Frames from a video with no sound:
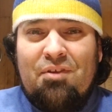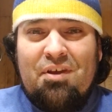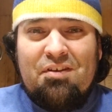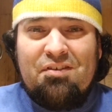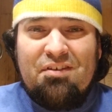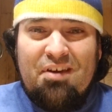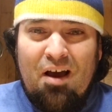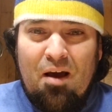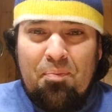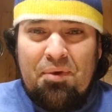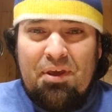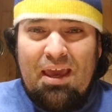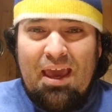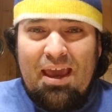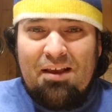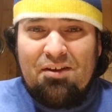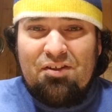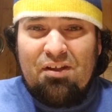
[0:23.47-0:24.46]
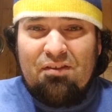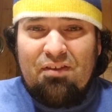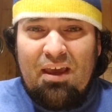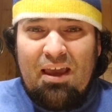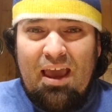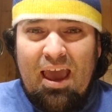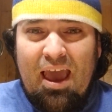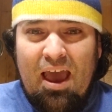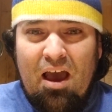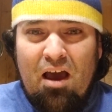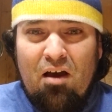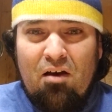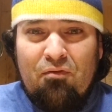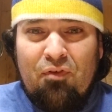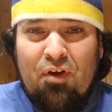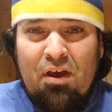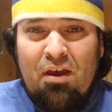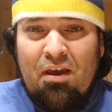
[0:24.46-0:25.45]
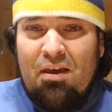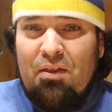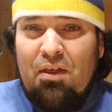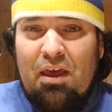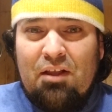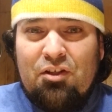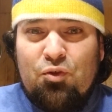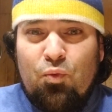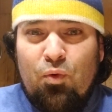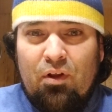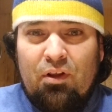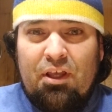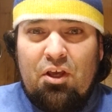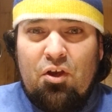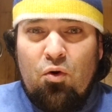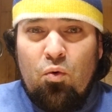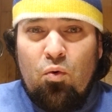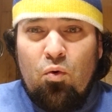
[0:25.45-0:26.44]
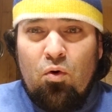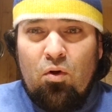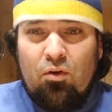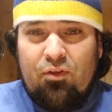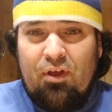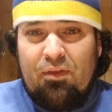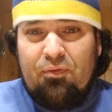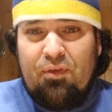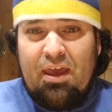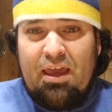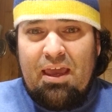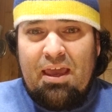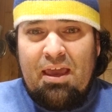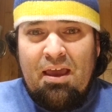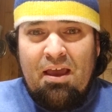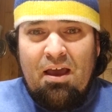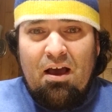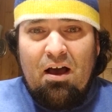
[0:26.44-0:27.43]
these cupcakes that they have, it's really cool that they